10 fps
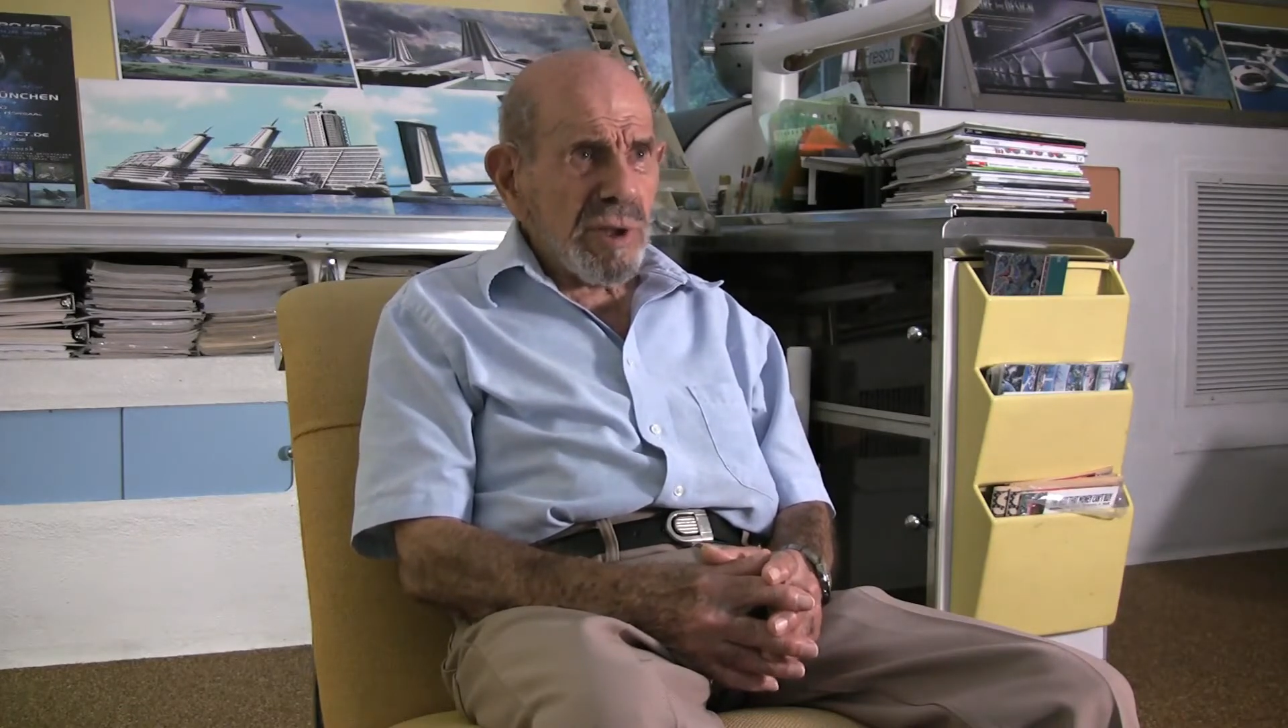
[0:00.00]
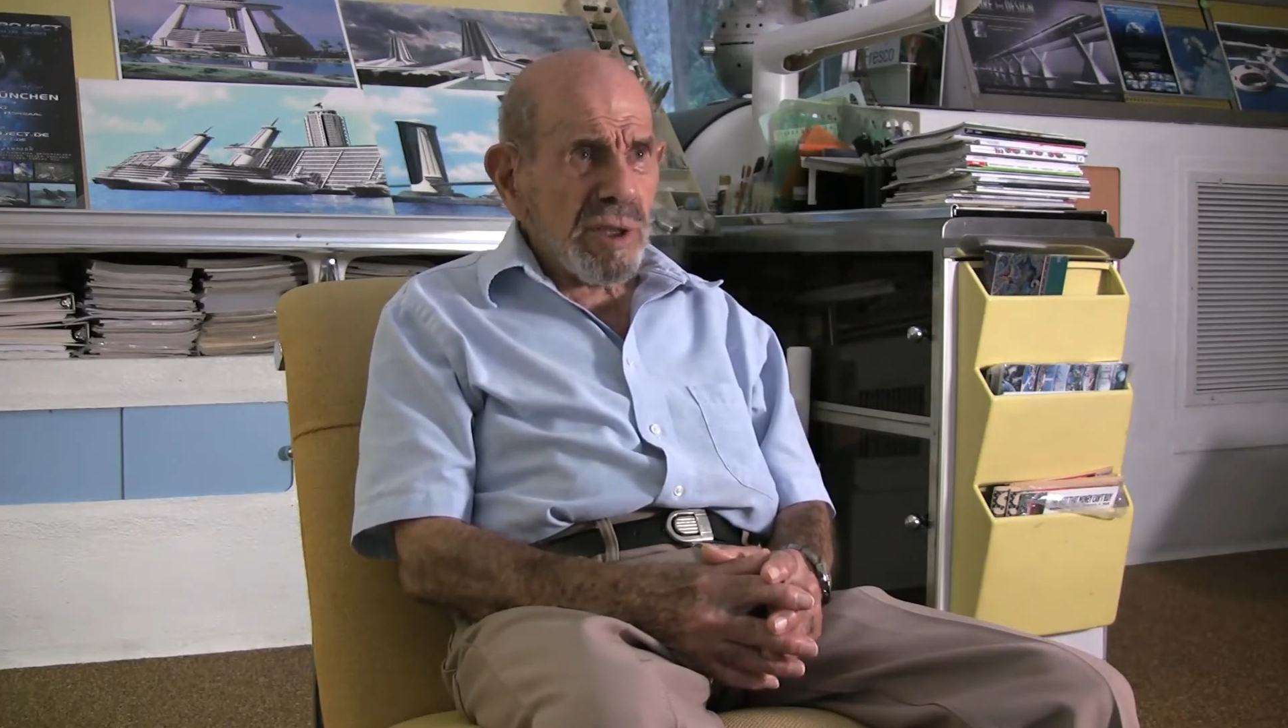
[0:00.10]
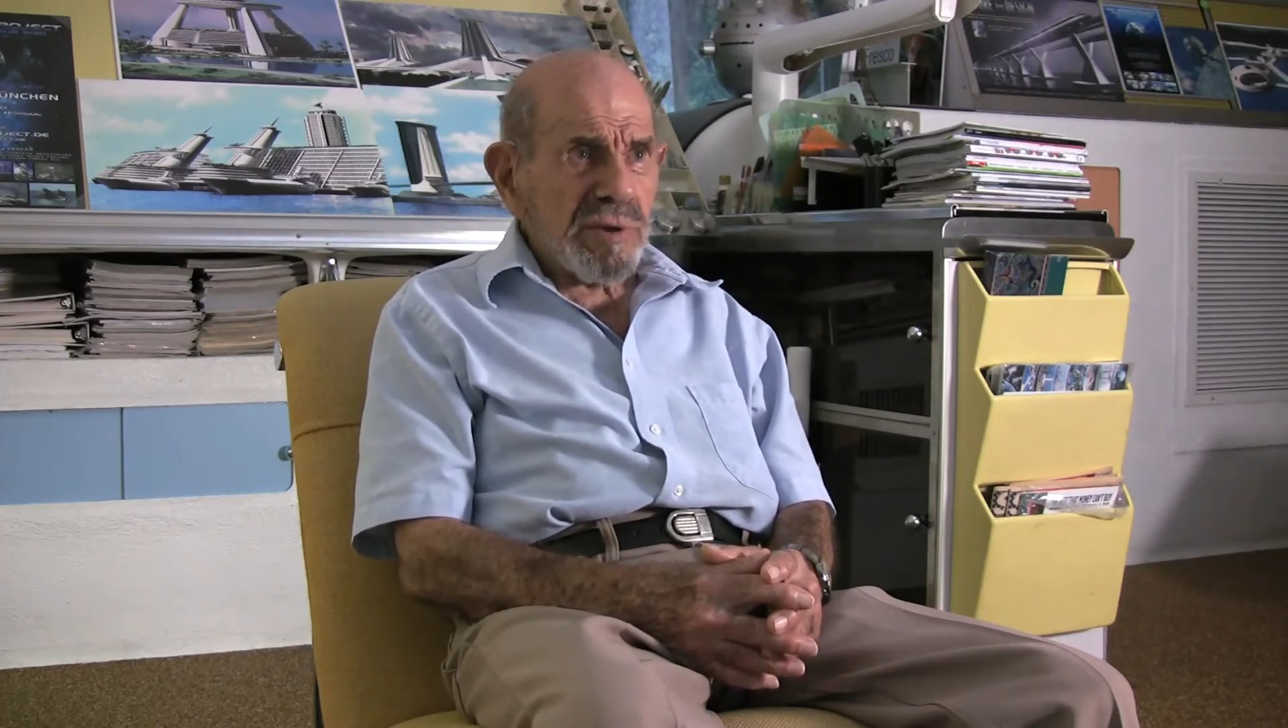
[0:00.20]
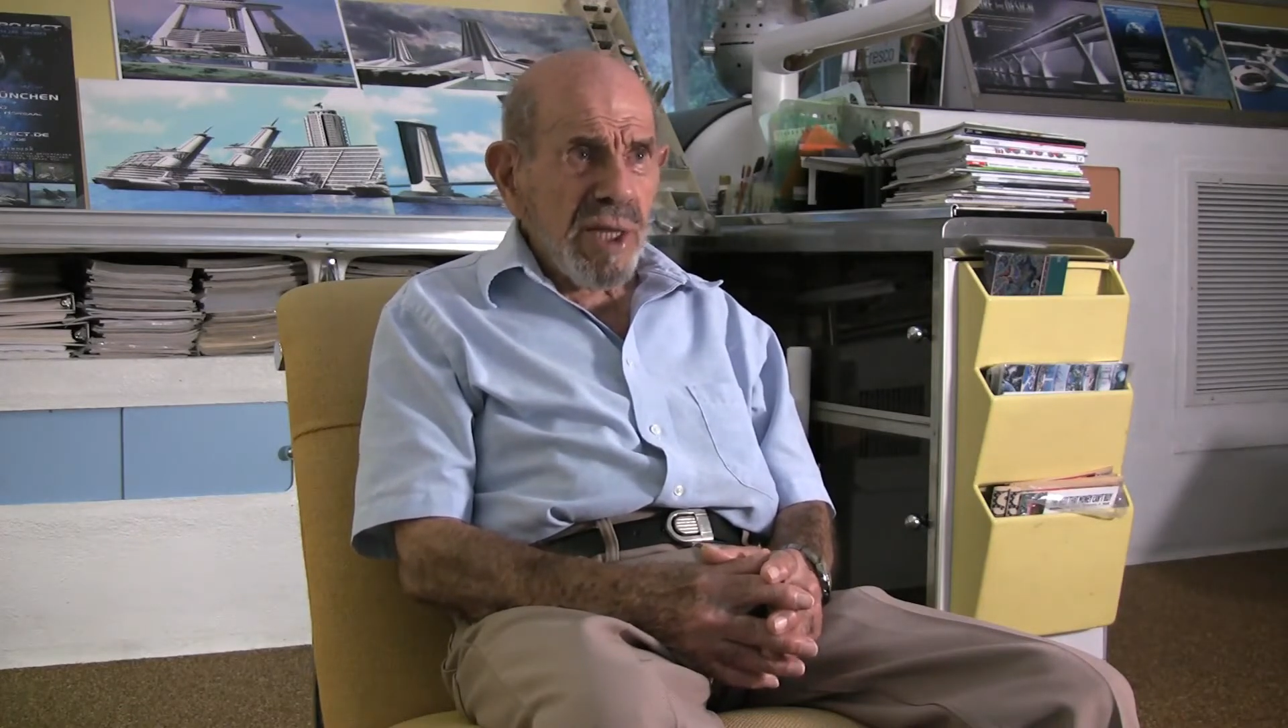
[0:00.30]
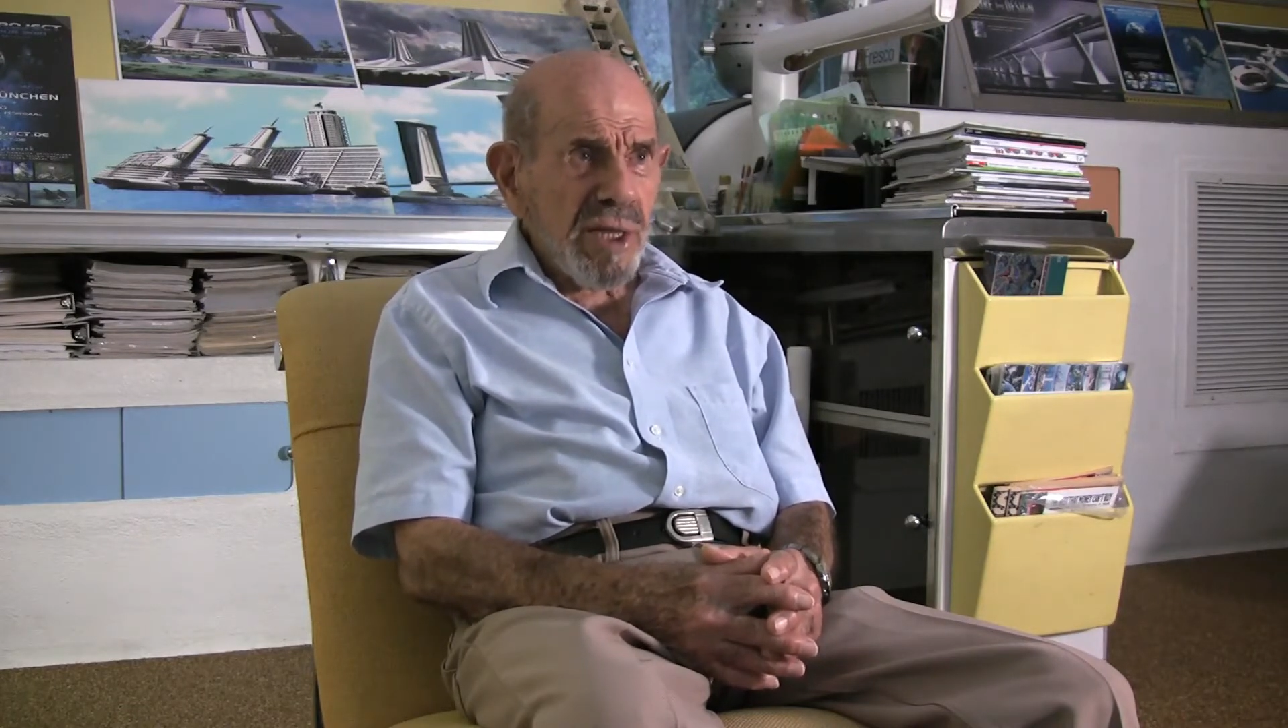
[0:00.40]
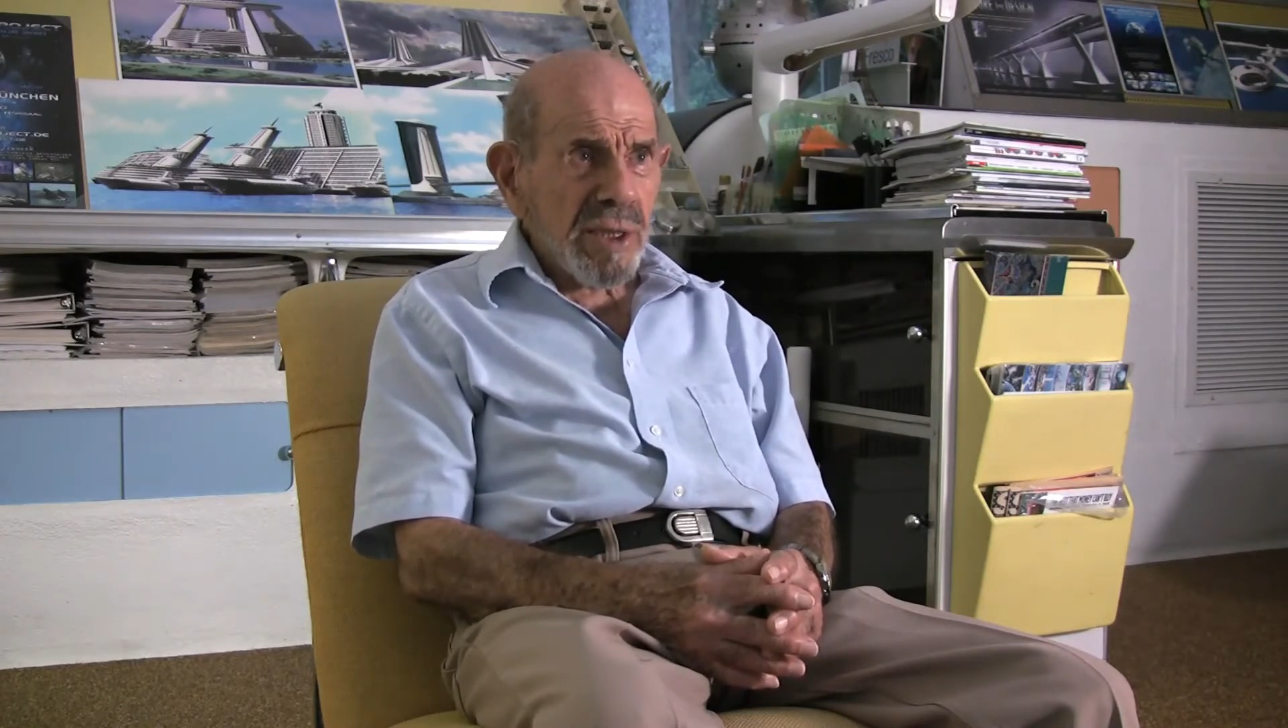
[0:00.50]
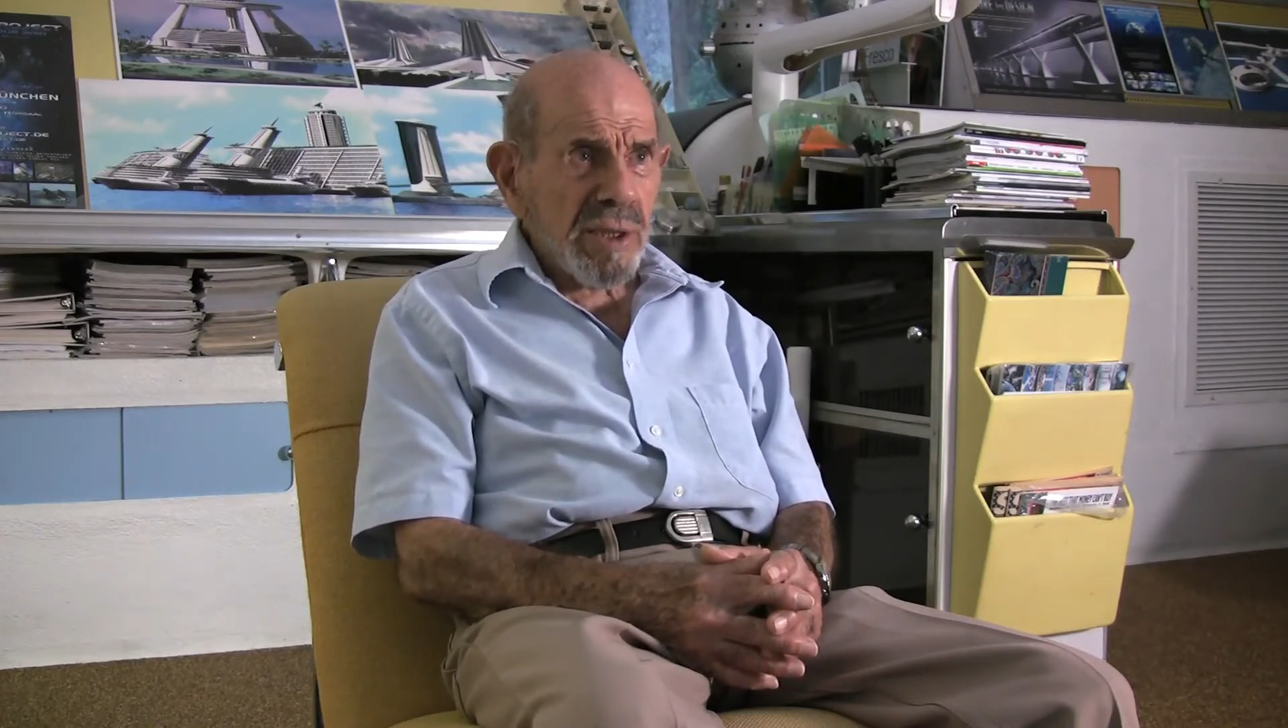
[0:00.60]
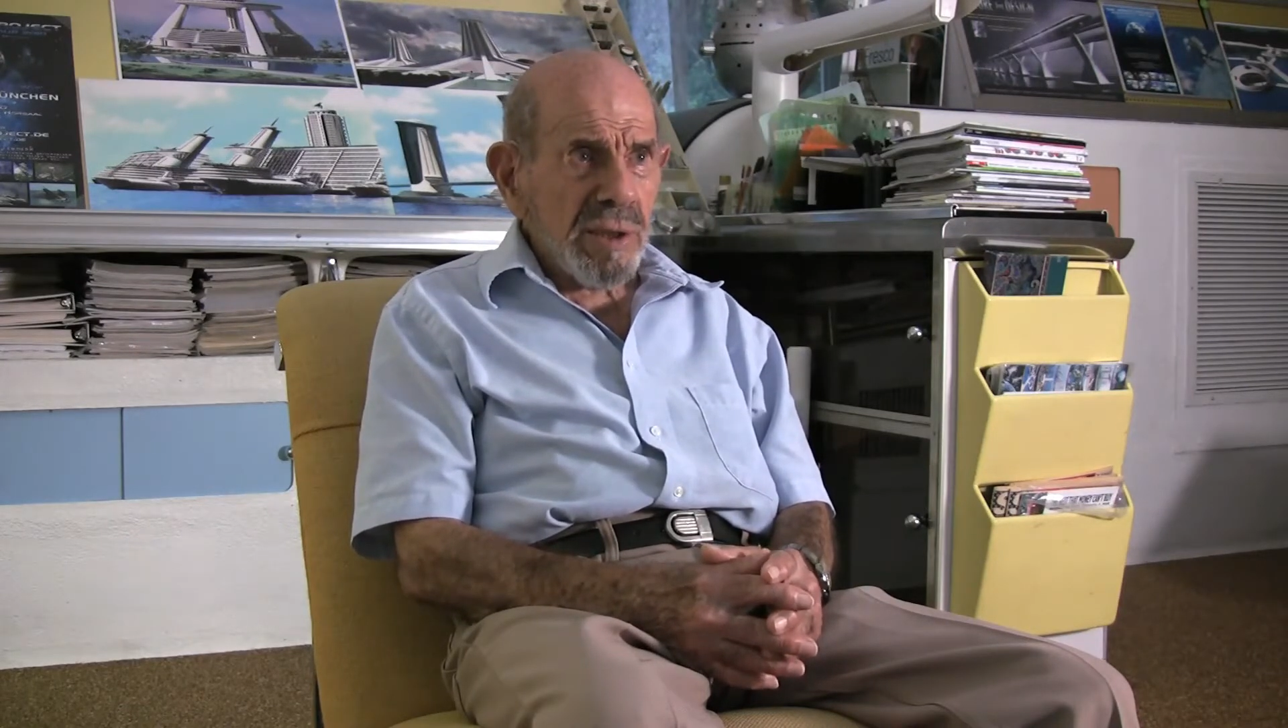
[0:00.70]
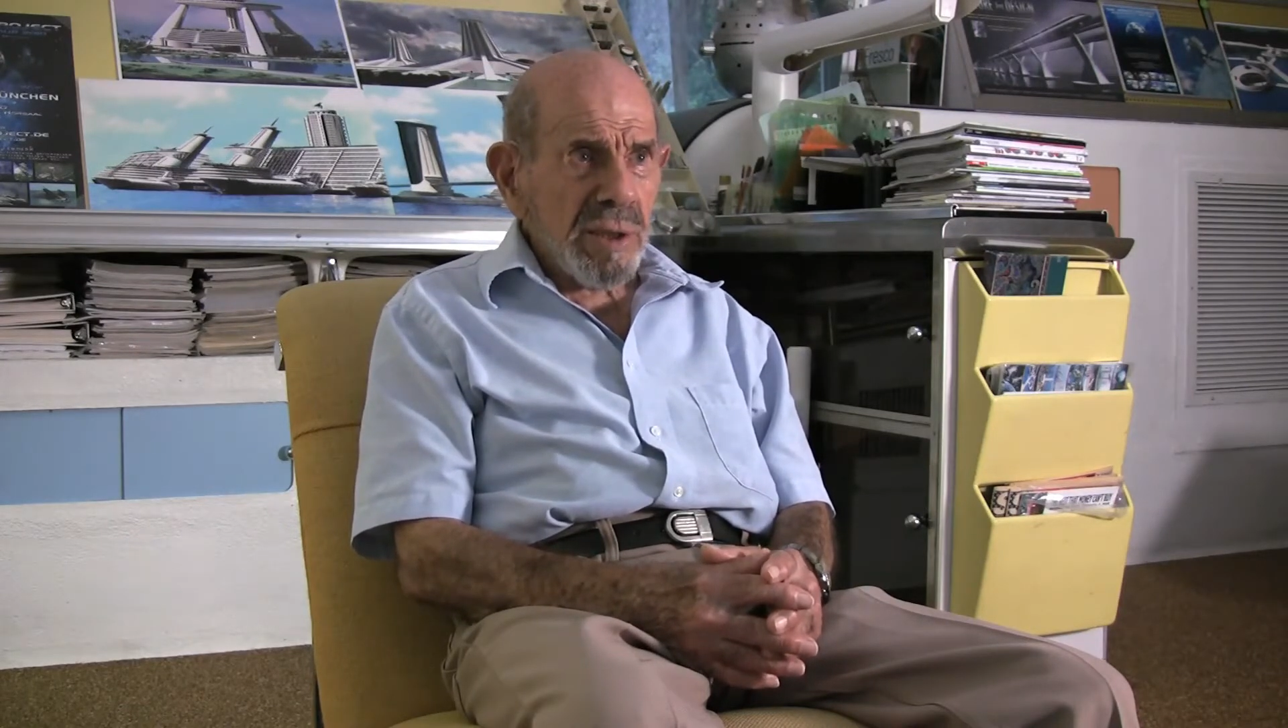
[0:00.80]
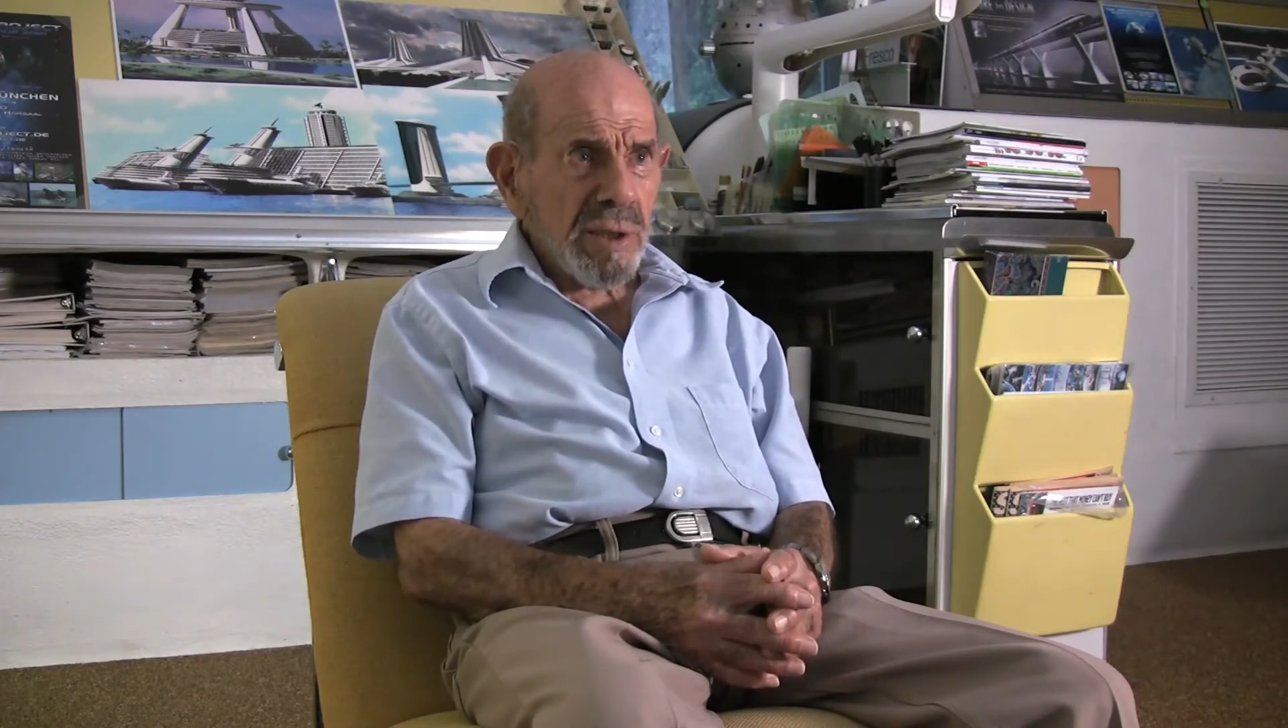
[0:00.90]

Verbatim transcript: a day,